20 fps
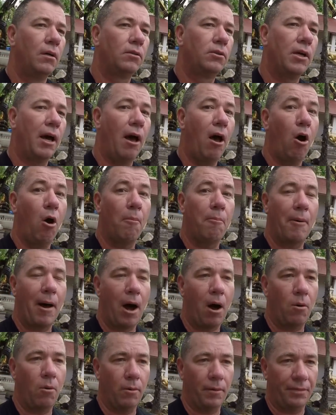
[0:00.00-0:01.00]
help
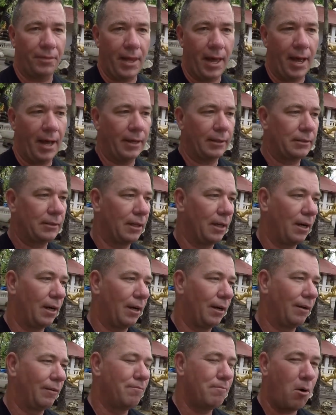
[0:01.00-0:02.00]
out with
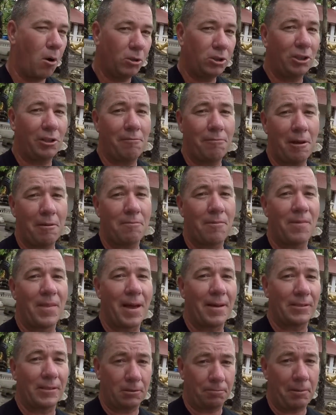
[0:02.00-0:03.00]
that, mostly people
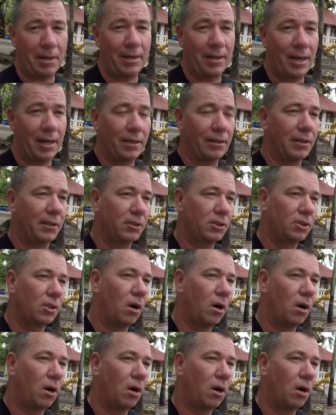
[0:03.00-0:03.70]
that speak English.